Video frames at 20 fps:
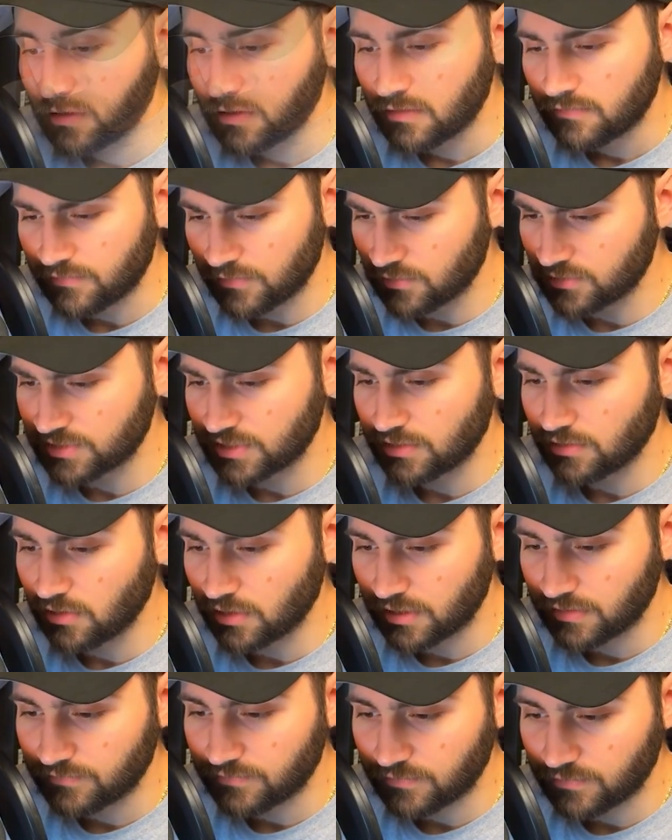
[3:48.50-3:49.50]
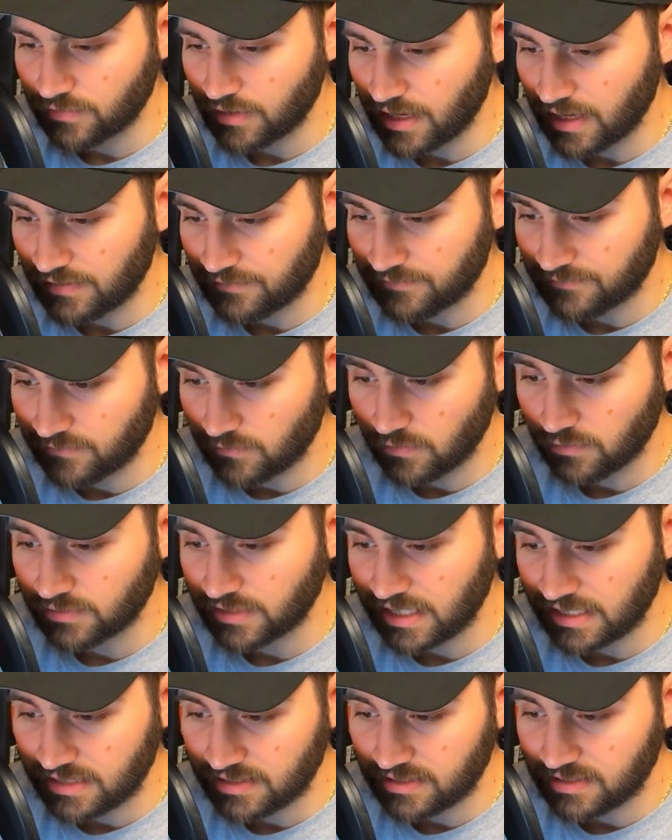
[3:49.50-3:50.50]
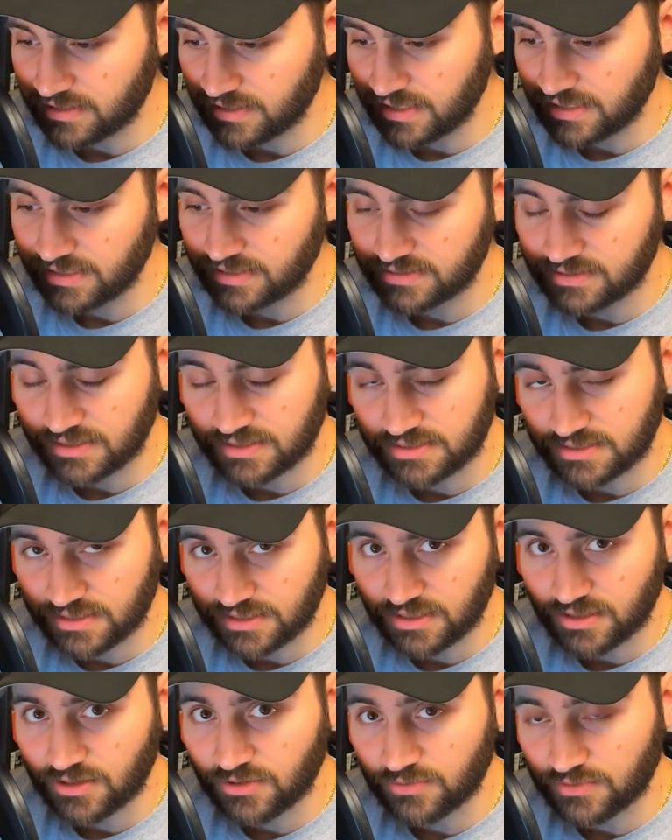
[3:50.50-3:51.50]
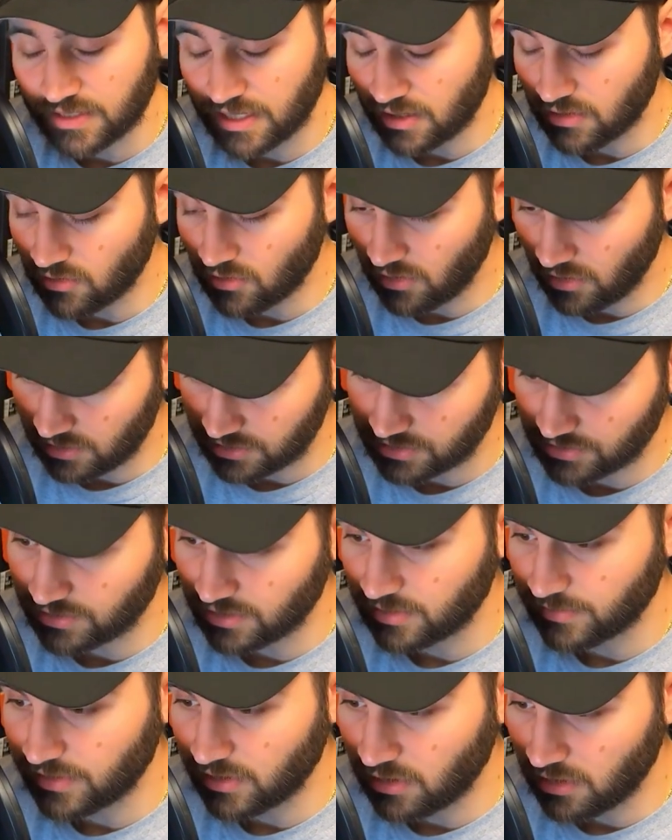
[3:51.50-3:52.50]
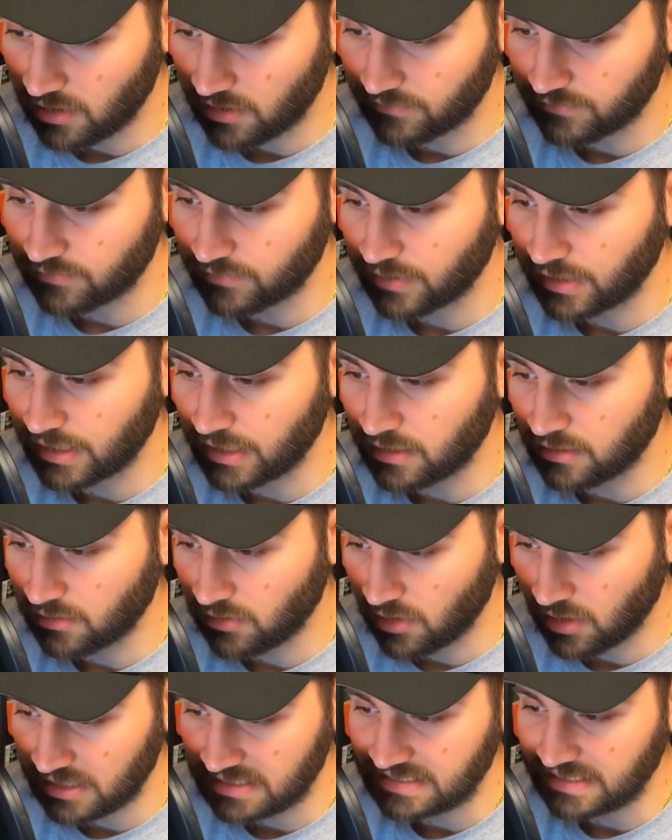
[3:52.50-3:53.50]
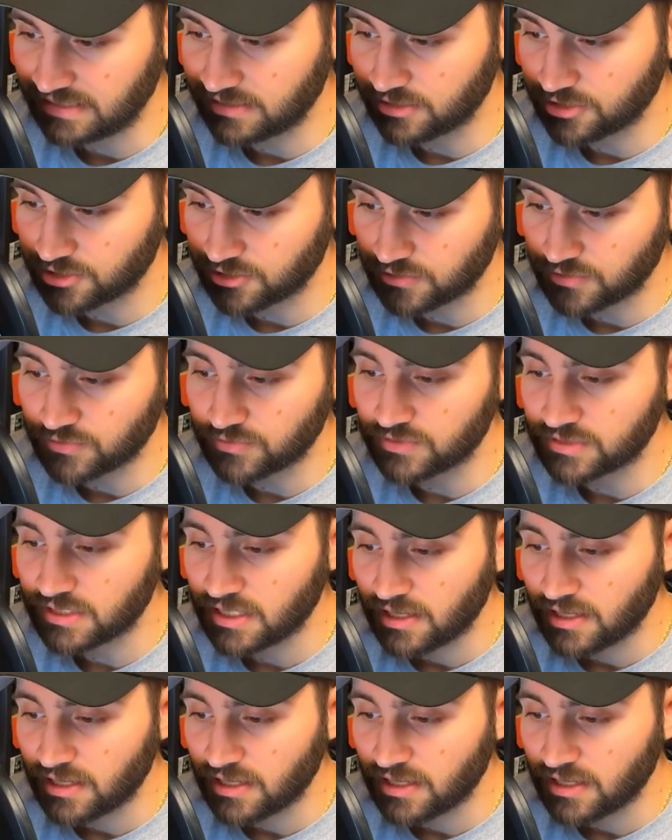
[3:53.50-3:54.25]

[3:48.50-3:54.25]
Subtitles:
For those that are looking for a full Nike Canadian tuxedo, they are also going to be offering, alongside the shoes,